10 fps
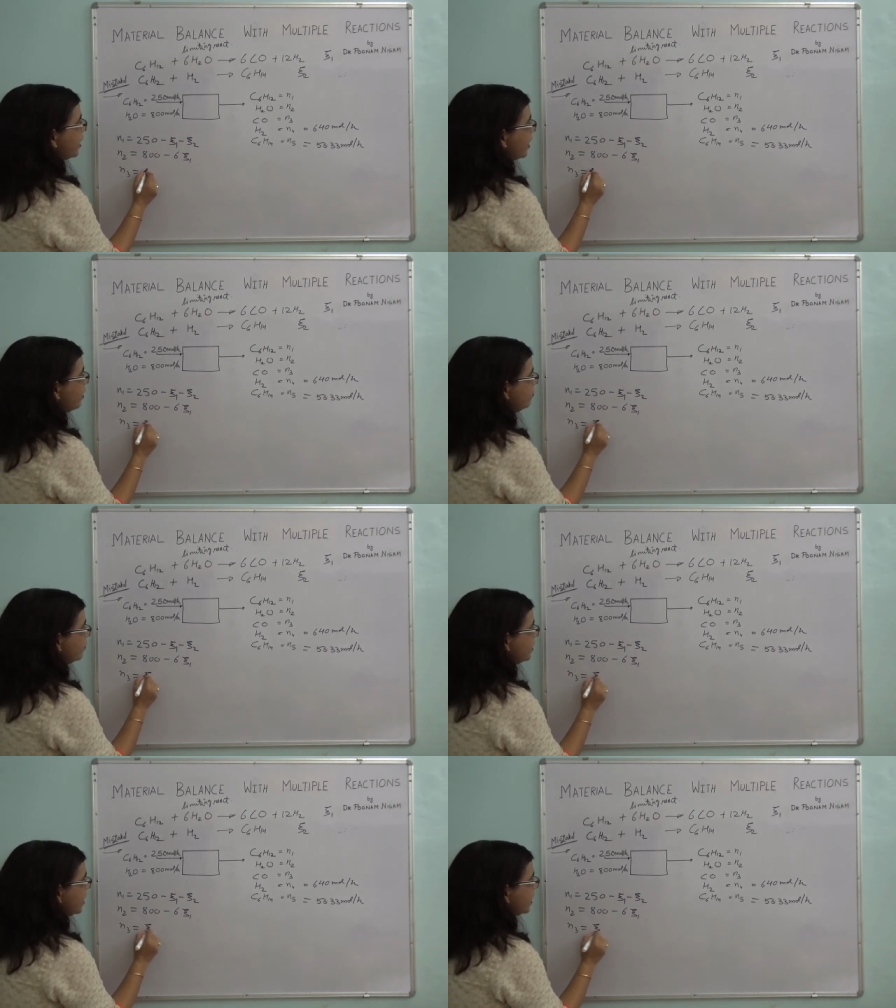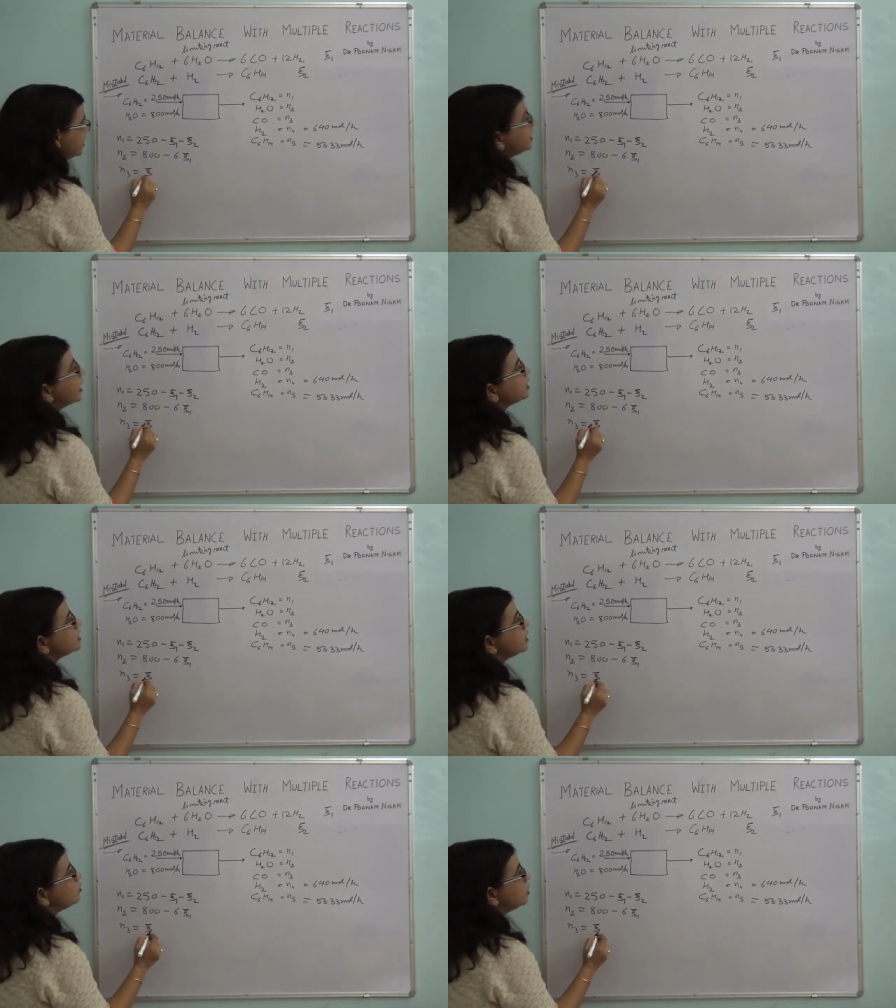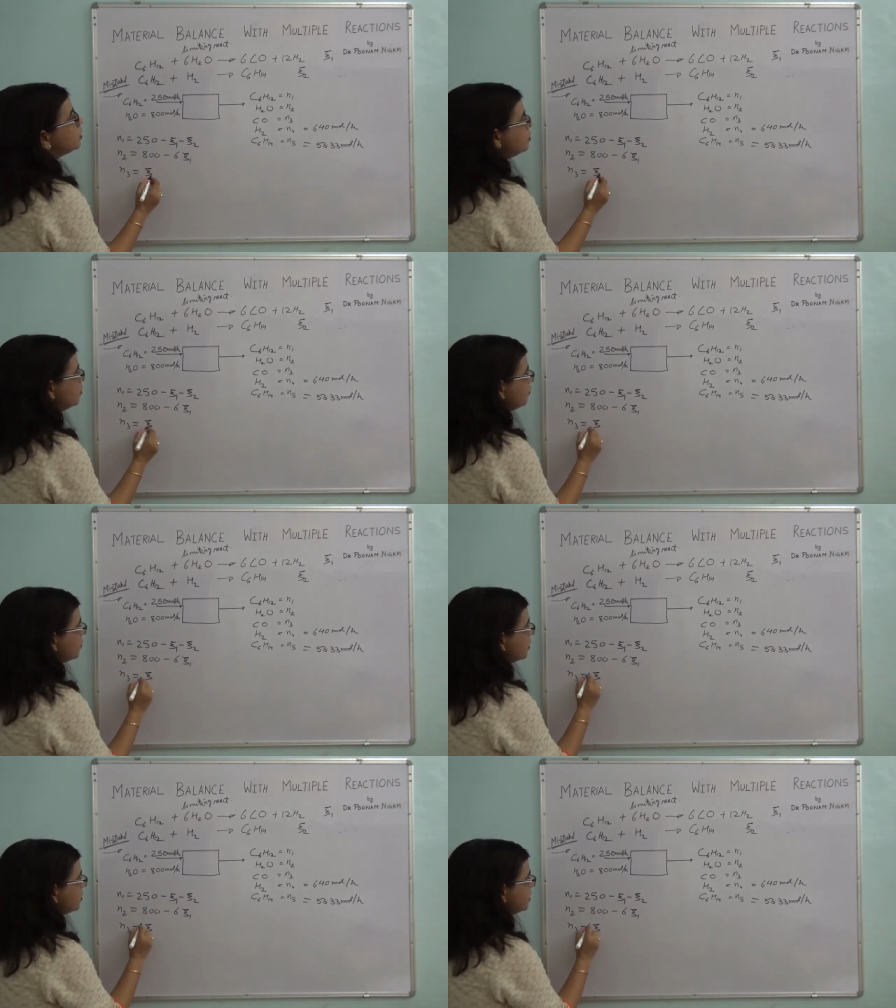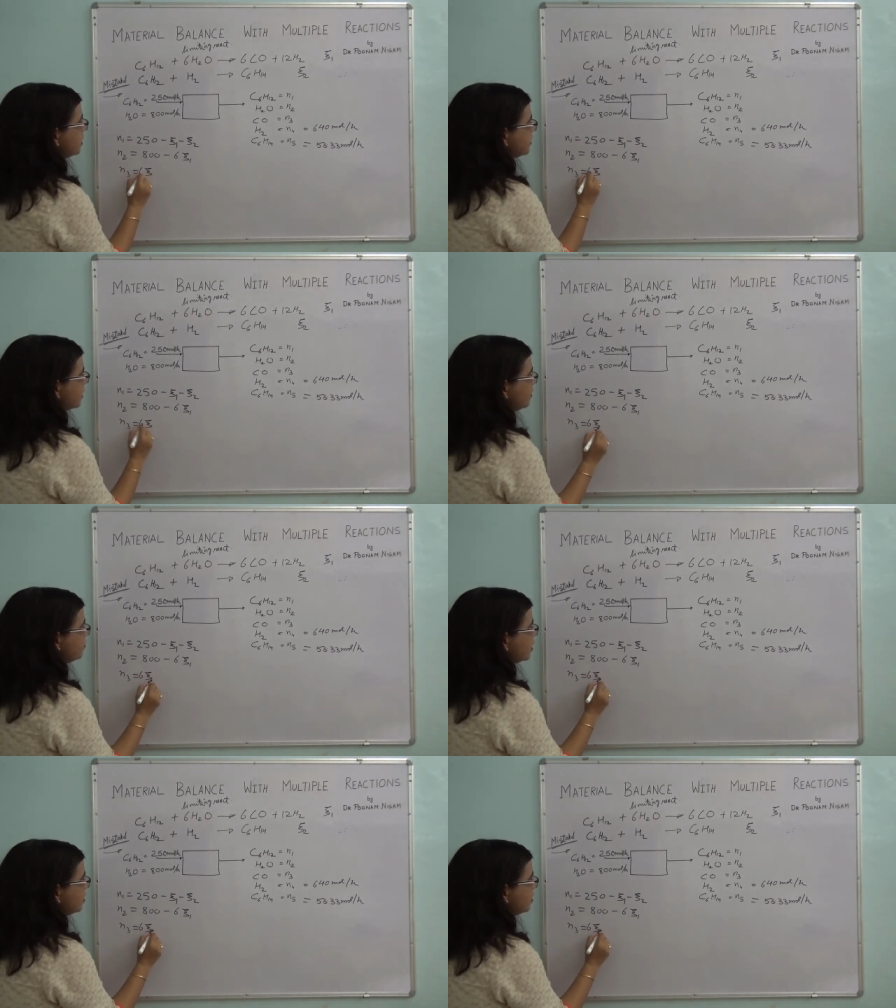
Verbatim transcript: have directly that is equal to six times